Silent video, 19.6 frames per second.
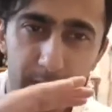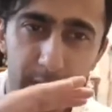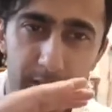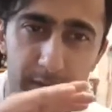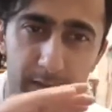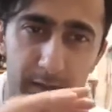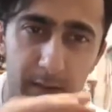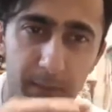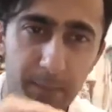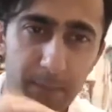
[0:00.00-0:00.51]

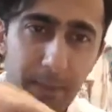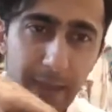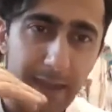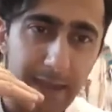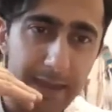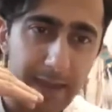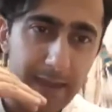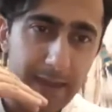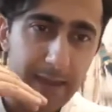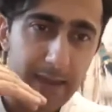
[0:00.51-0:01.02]
The
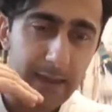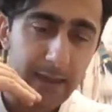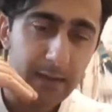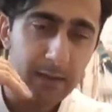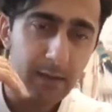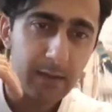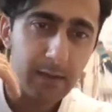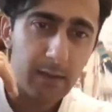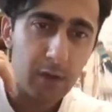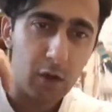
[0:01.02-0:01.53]
pear
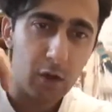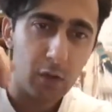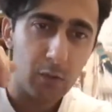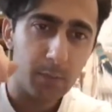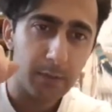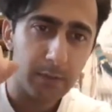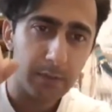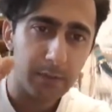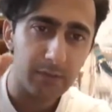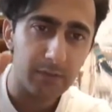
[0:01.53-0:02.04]

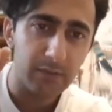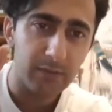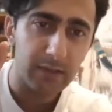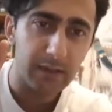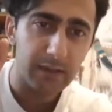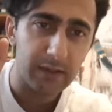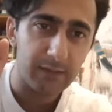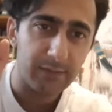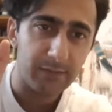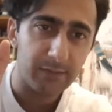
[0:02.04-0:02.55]
opens
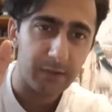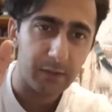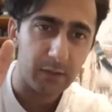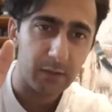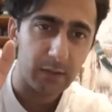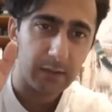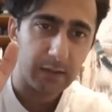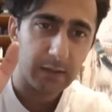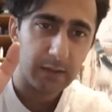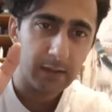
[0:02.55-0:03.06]
it
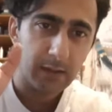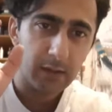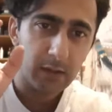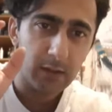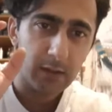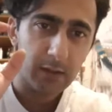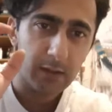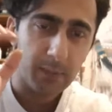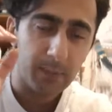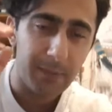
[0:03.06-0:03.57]
very,
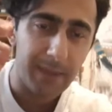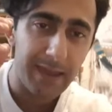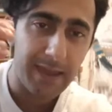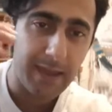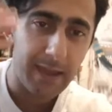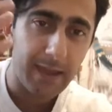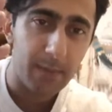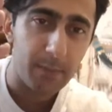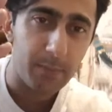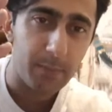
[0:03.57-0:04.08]
the pear
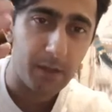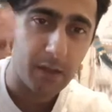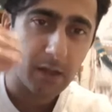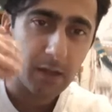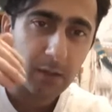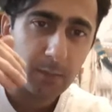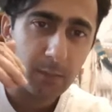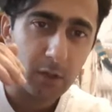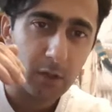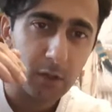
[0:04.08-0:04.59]
and
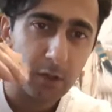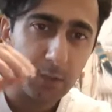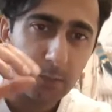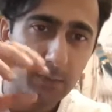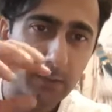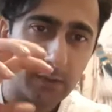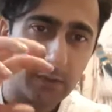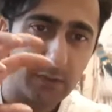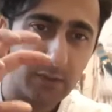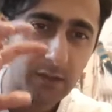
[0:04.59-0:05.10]
bergamot
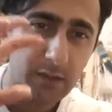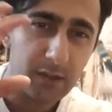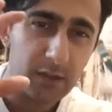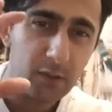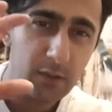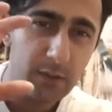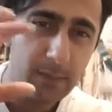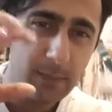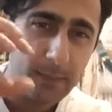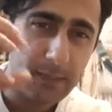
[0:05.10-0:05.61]
opens it
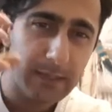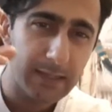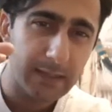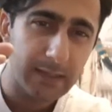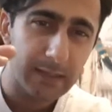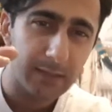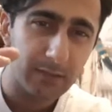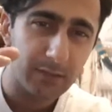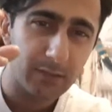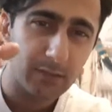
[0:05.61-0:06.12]
creamy
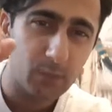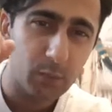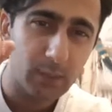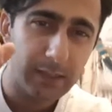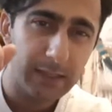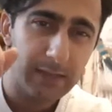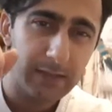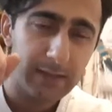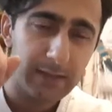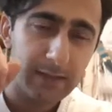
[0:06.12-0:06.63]
and
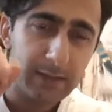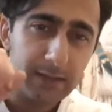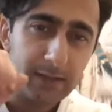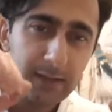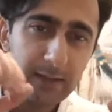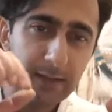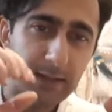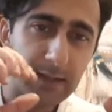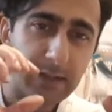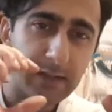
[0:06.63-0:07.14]
sweet.
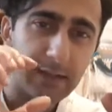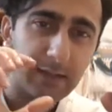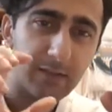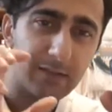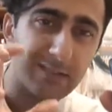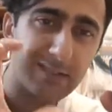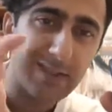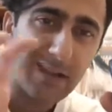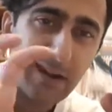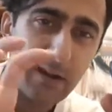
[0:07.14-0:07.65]
Then it gets
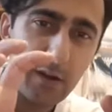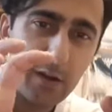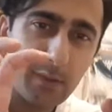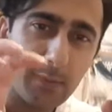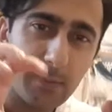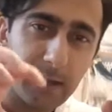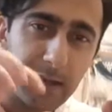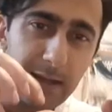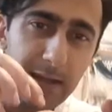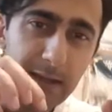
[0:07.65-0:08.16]

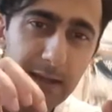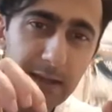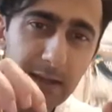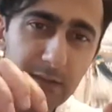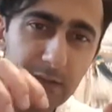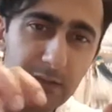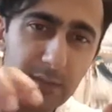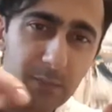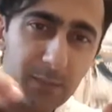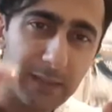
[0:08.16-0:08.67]

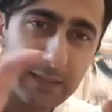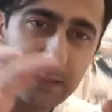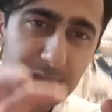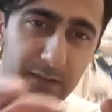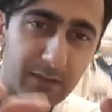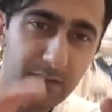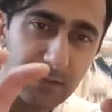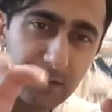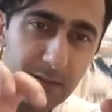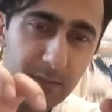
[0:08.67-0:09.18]
caramelized by that
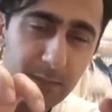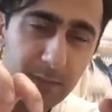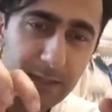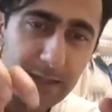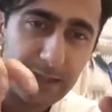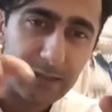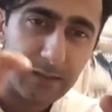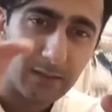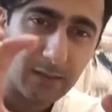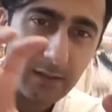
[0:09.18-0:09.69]
cinnamon
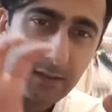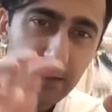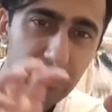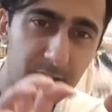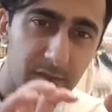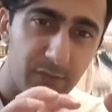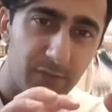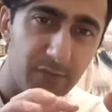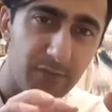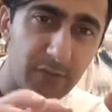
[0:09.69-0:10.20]
and the
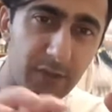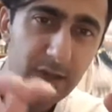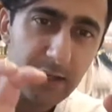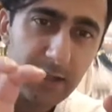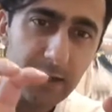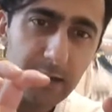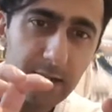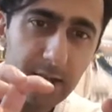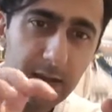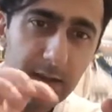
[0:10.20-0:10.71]

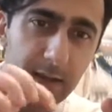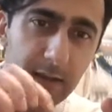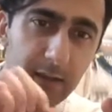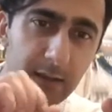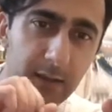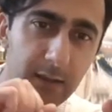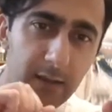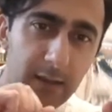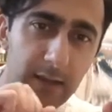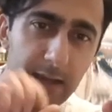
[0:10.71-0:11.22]
vanilla
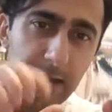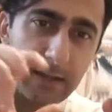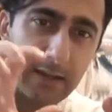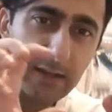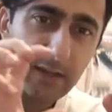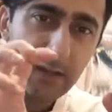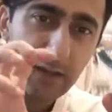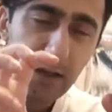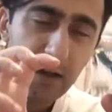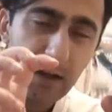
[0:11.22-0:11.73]
and
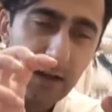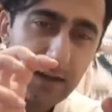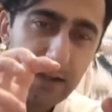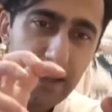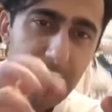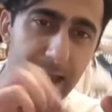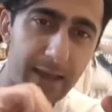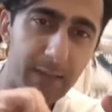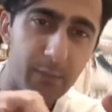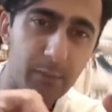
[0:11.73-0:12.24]
dark
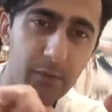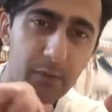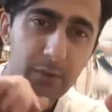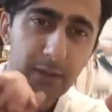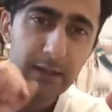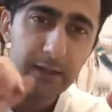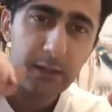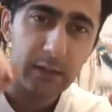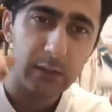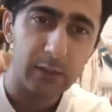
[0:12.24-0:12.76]
ambery
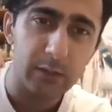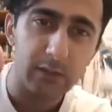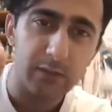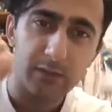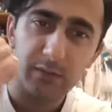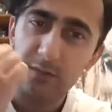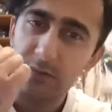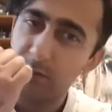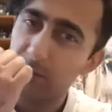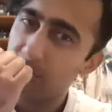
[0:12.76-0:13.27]

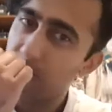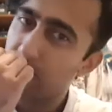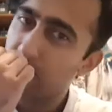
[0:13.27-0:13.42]
notes,